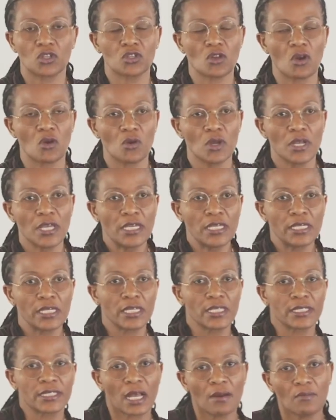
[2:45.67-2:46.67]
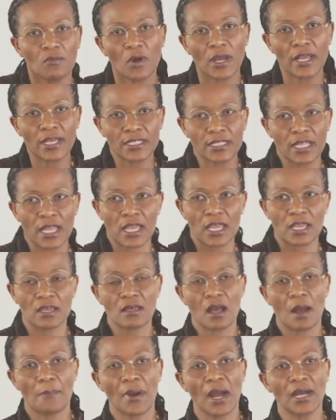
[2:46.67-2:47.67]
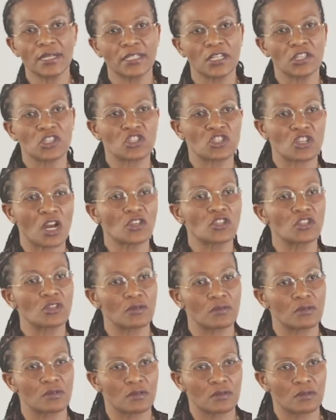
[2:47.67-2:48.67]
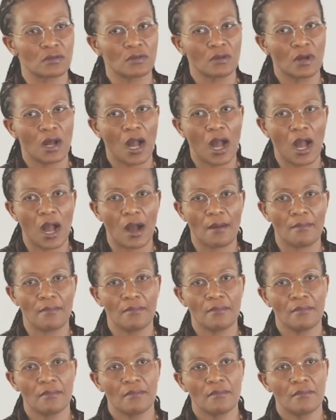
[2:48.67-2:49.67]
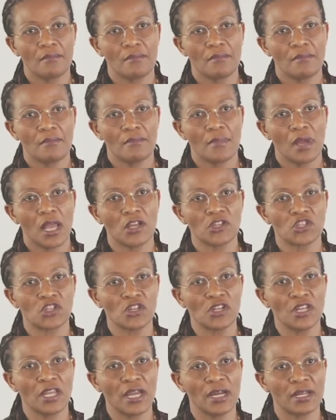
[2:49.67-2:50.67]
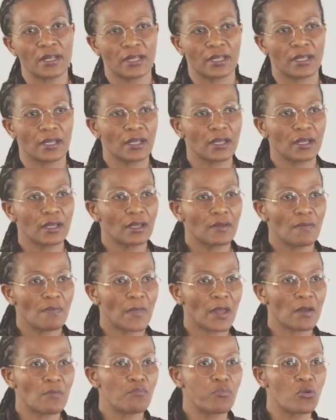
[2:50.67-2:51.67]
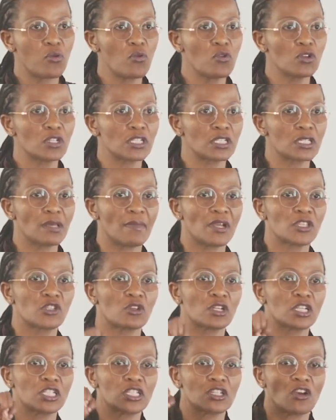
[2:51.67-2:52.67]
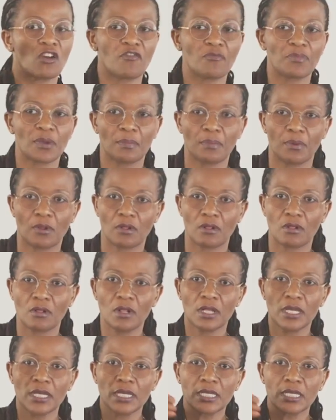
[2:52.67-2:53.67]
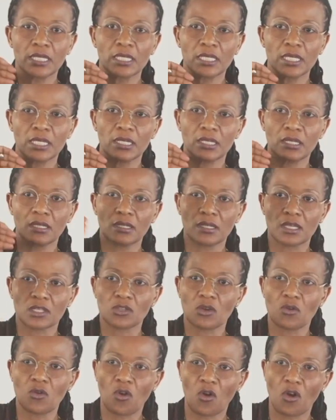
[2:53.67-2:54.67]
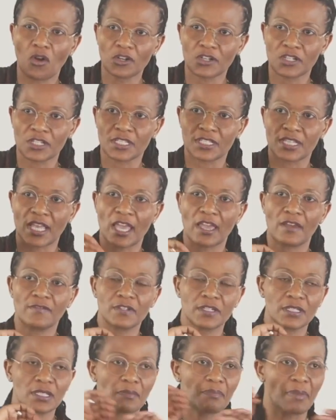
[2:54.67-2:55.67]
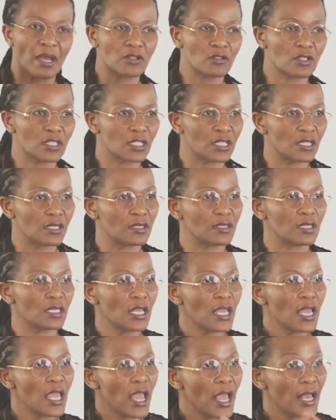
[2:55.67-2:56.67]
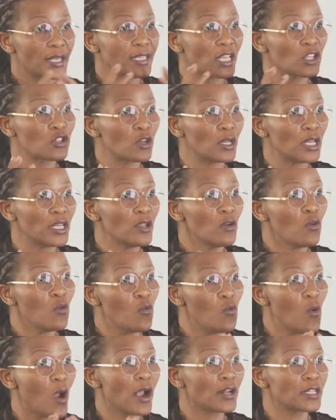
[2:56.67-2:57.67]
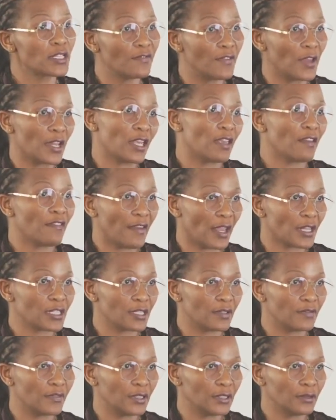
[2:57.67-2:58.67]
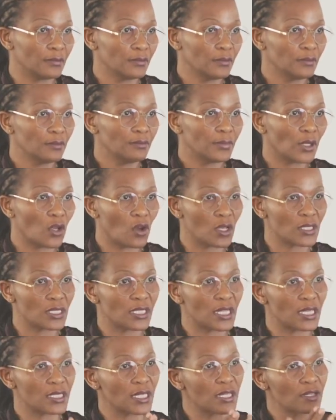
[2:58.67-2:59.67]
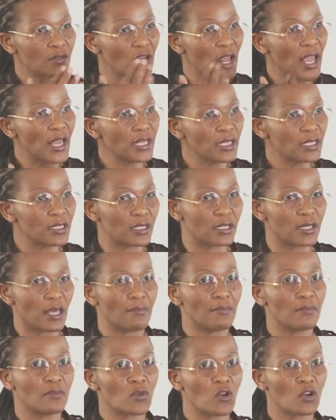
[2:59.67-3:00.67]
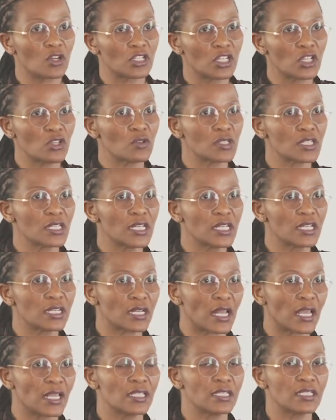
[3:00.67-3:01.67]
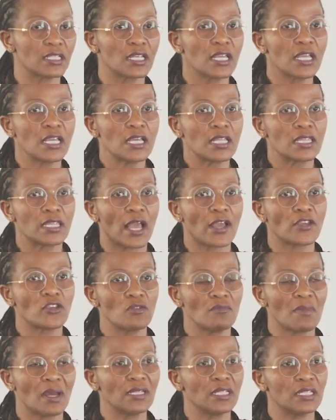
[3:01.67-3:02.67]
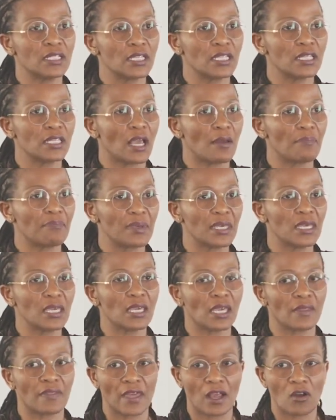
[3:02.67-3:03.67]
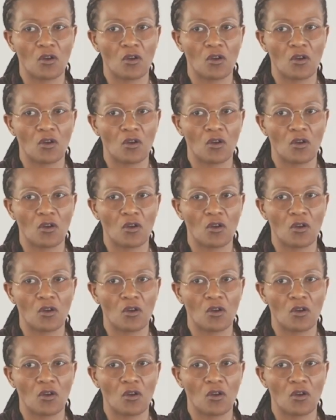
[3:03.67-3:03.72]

So in some ways, the apartheid structural um, engineering that put the majority of people in the so-called reserved, in the Bantustans, has actually worked very effectively because it has erased them, continuously erased their humanity, their being, their